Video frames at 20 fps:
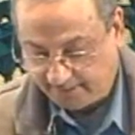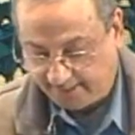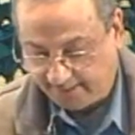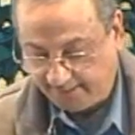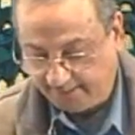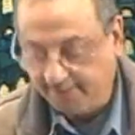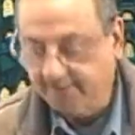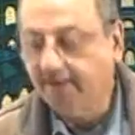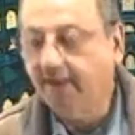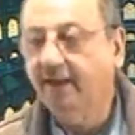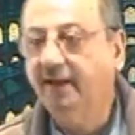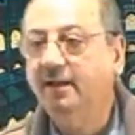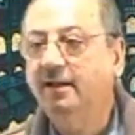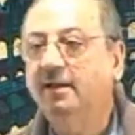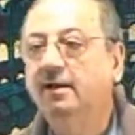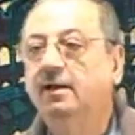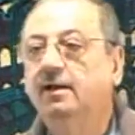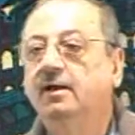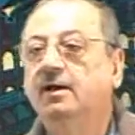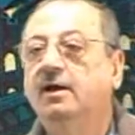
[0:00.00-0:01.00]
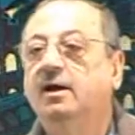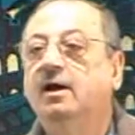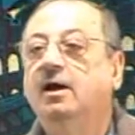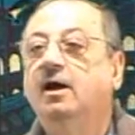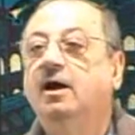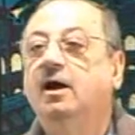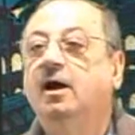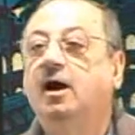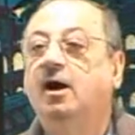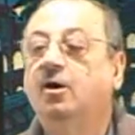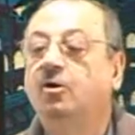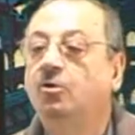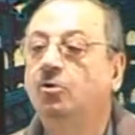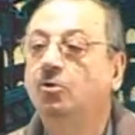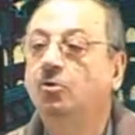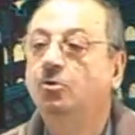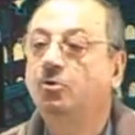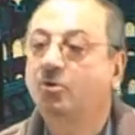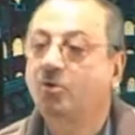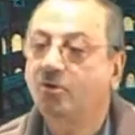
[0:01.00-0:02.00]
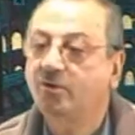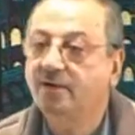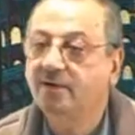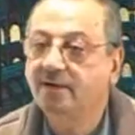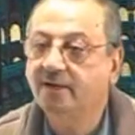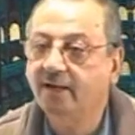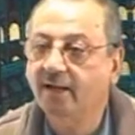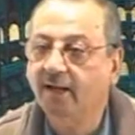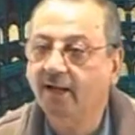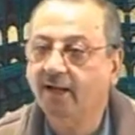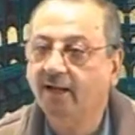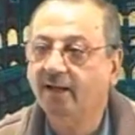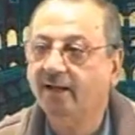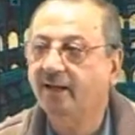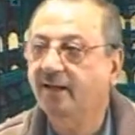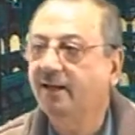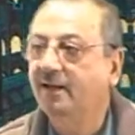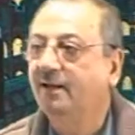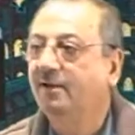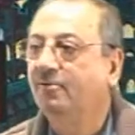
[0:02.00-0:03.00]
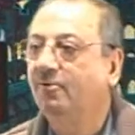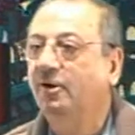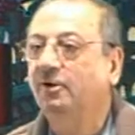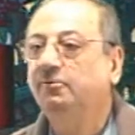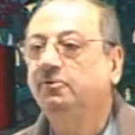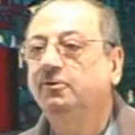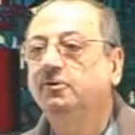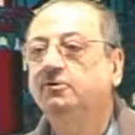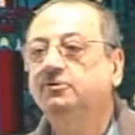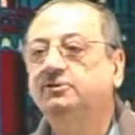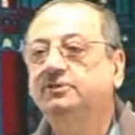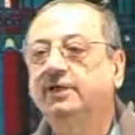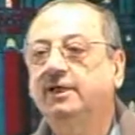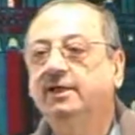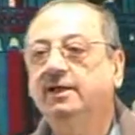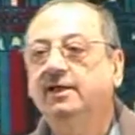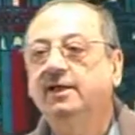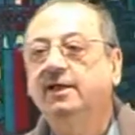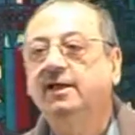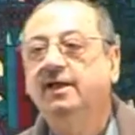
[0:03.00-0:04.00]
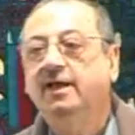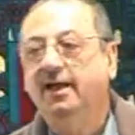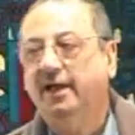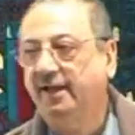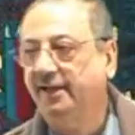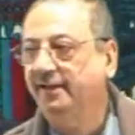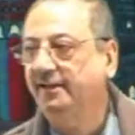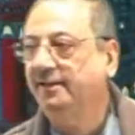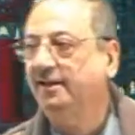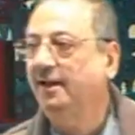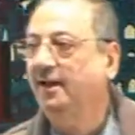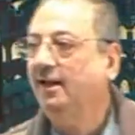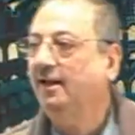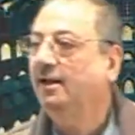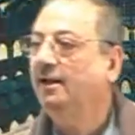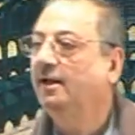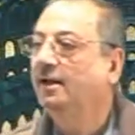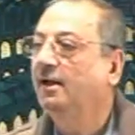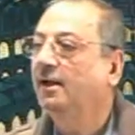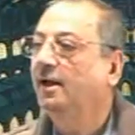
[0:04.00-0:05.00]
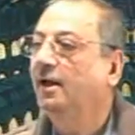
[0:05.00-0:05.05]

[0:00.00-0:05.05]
Aina akhukunna. What will you say? Aina